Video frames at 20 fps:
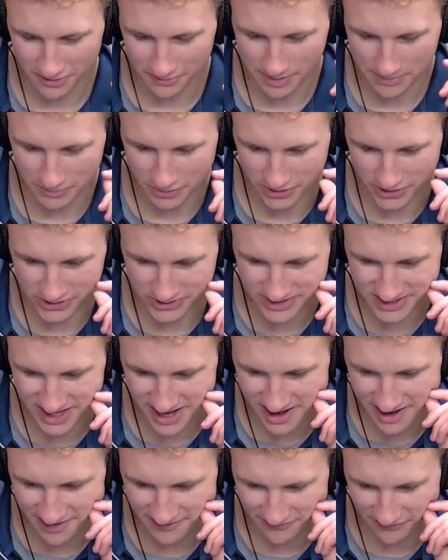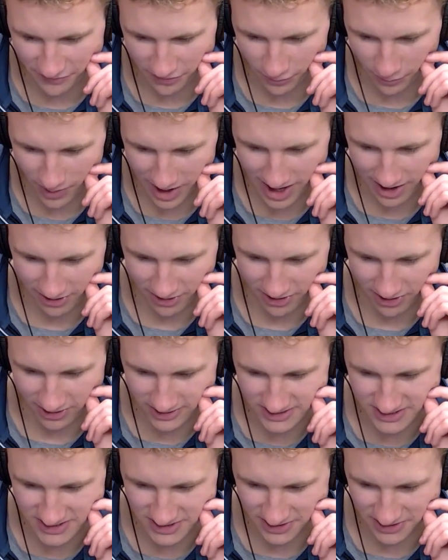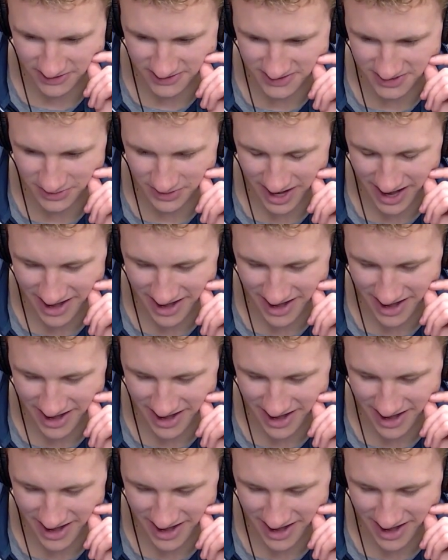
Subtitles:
trying to remember. You said for the wild card series,